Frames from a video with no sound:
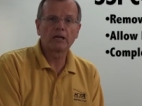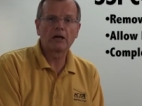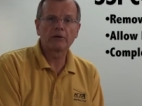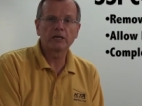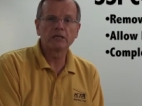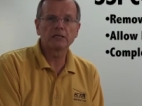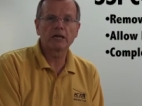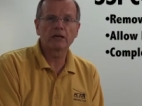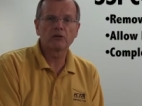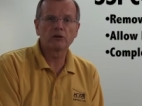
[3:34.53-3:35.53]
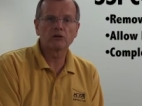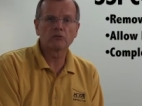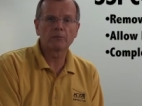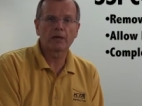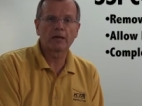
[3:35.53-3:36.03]
allowing intact coating to
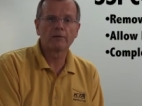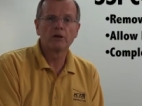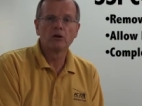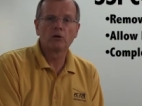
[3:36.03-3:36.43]
remain,